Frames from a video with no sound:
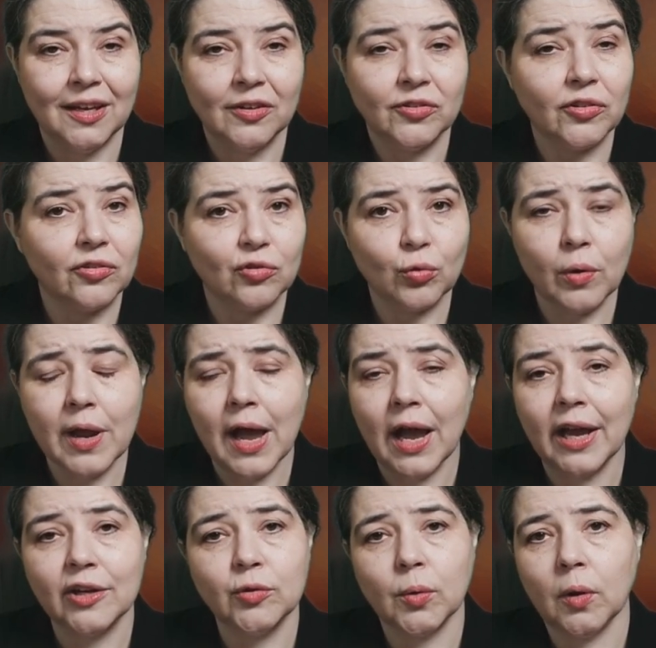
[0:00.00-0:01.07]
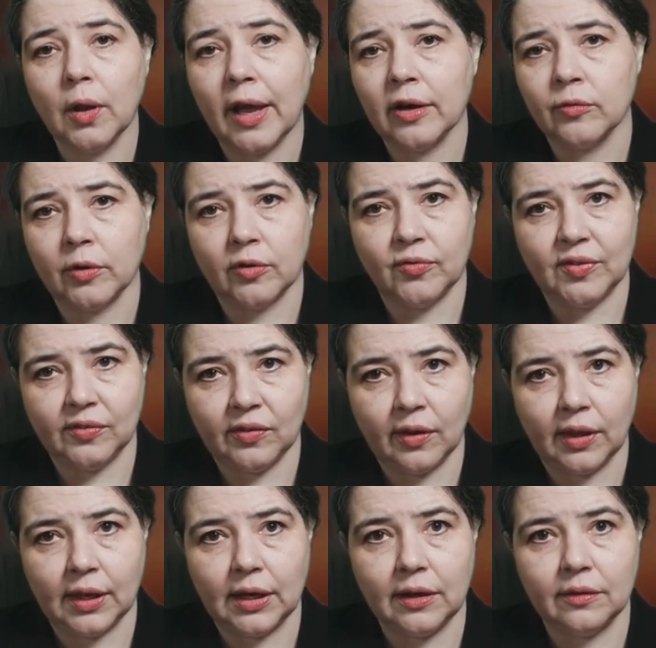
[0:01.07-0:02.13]
destroy hydroelectric
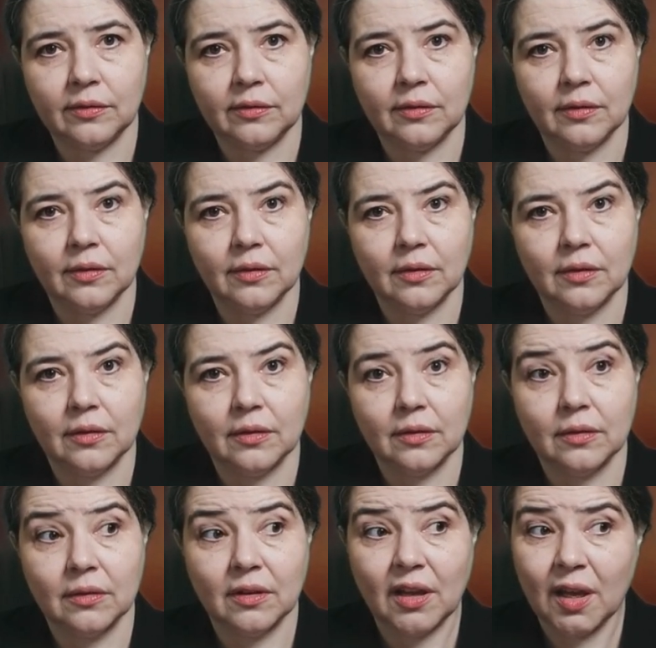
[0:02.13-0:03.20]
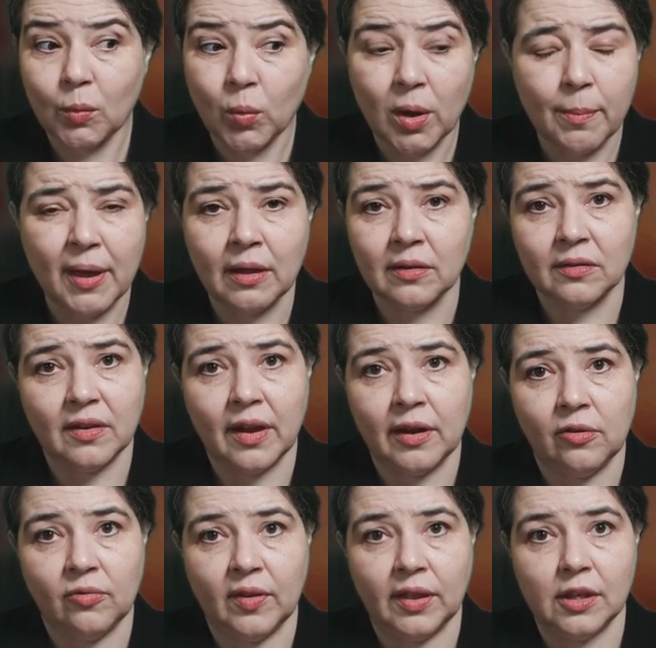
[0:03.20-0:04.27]
facilities and wipe out
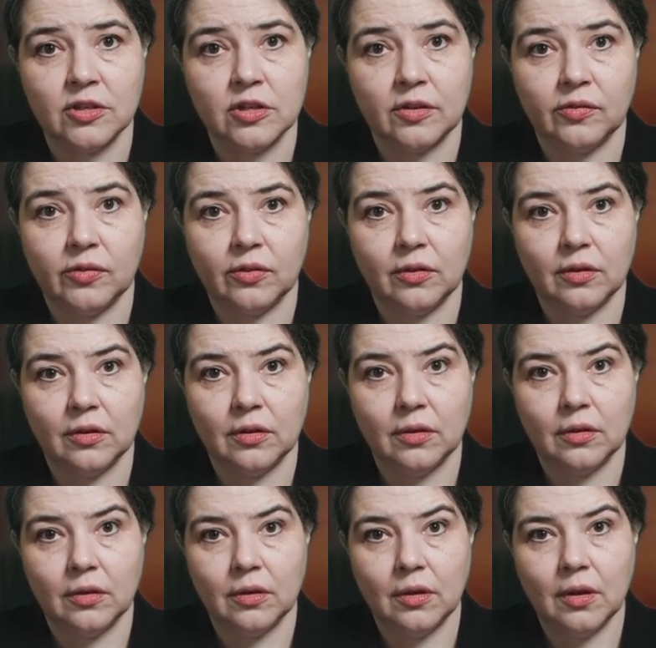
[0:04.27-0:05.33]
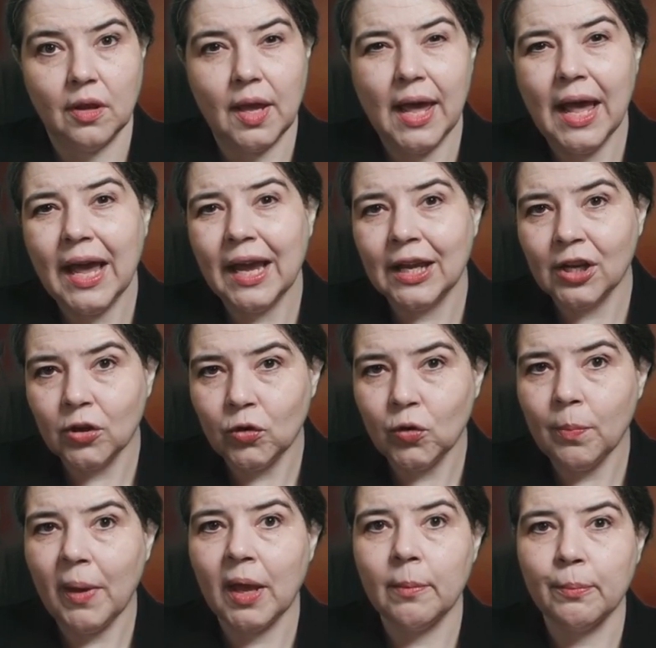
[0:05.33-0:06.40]
entire villages. In a new
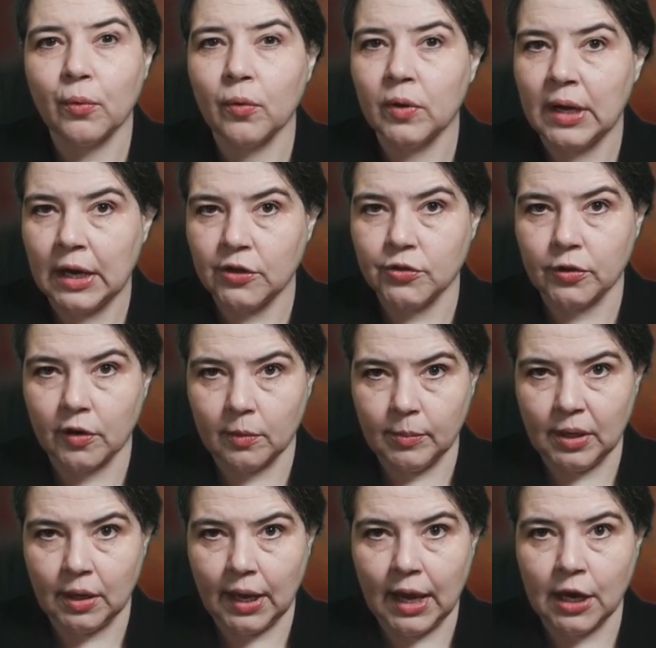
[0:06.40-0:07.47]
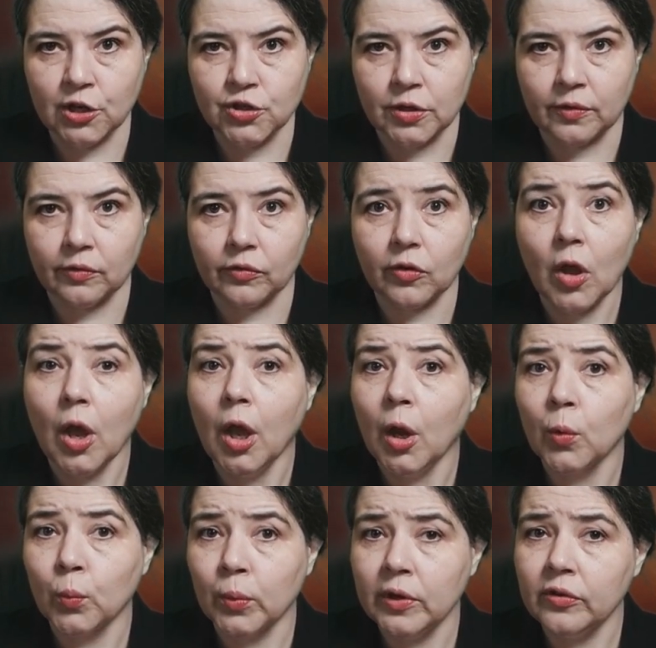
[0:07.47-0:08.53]
paper in Nature Communications,
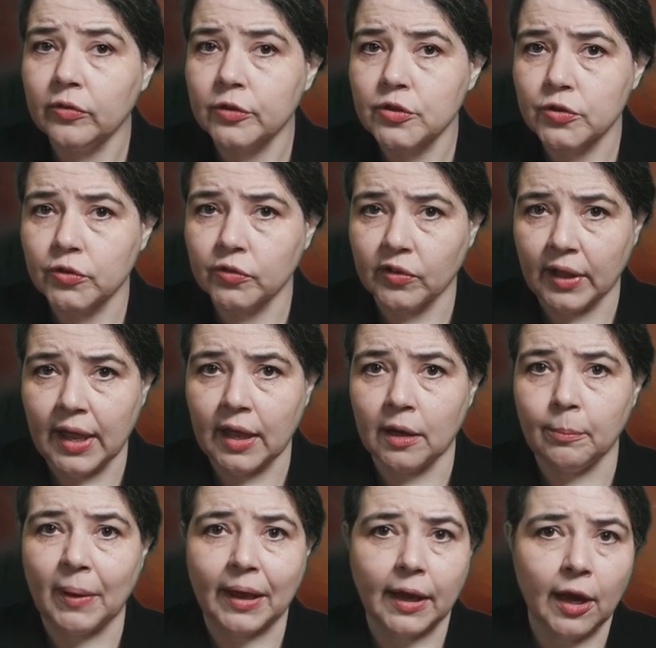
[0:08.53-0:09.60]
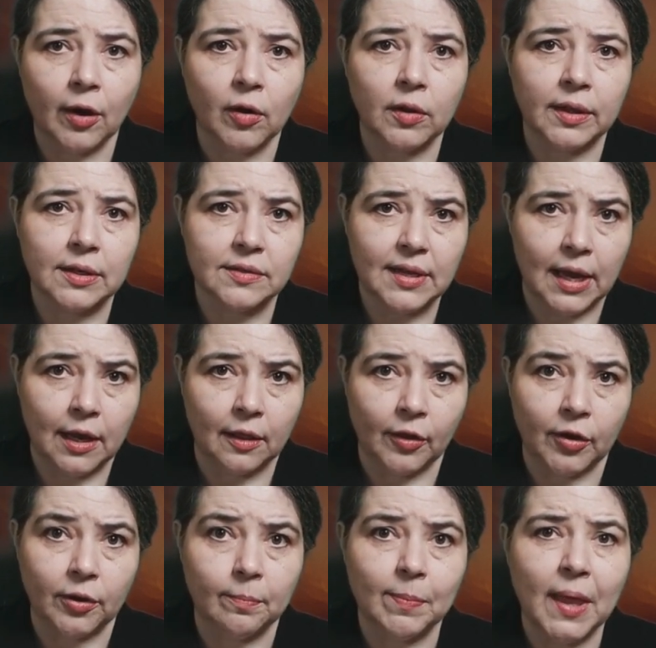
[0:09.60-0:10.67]
researchers led by Carolyn
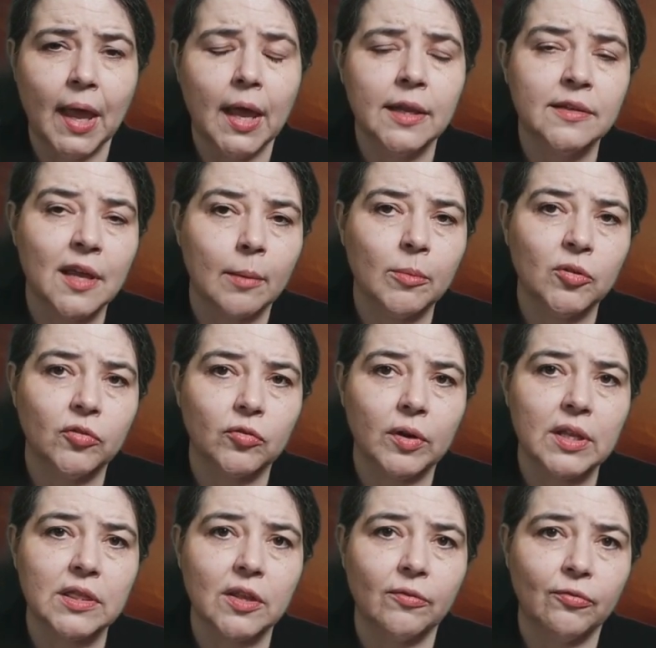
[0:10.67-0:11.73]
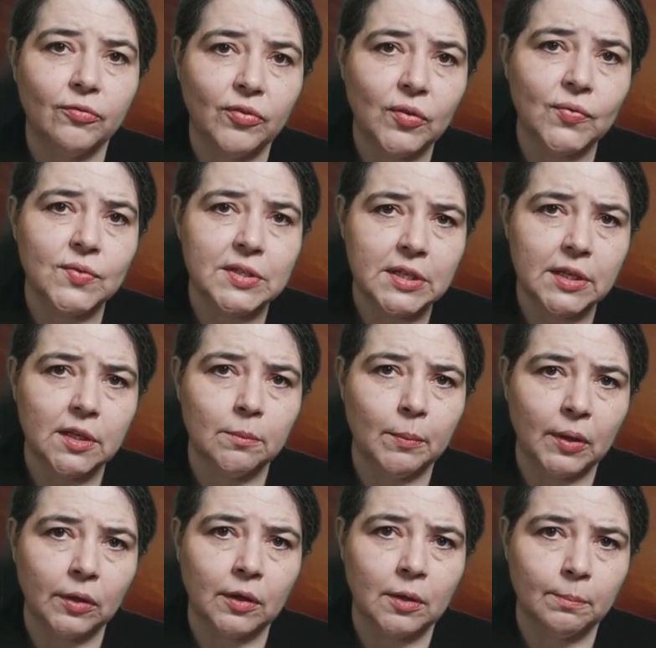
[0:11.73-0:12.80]
Taylor demonstrate that 15
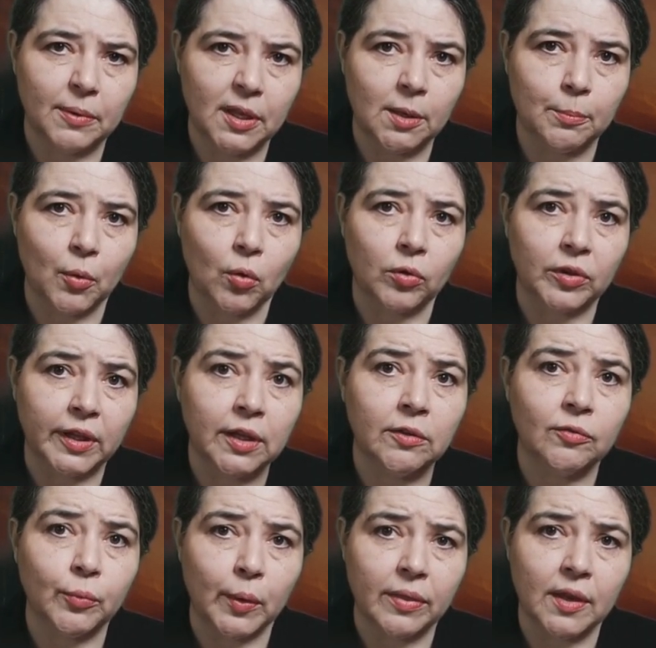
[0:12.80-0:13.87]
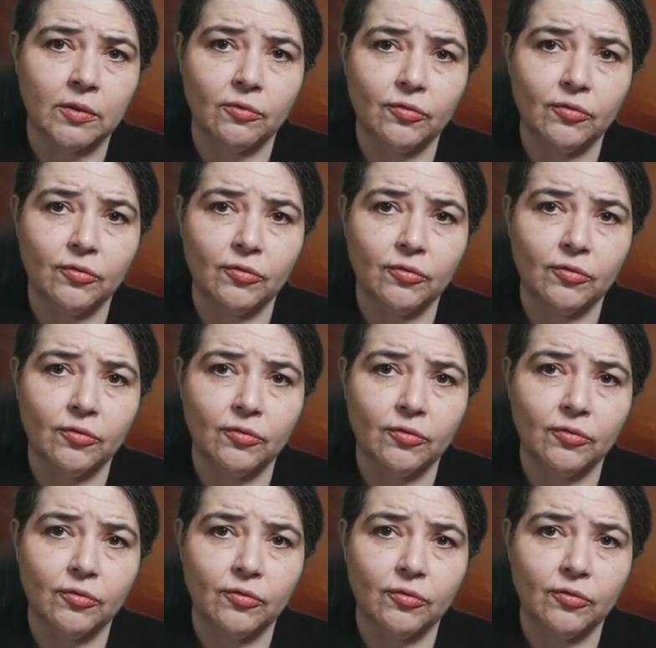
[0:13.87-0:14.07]
million people live within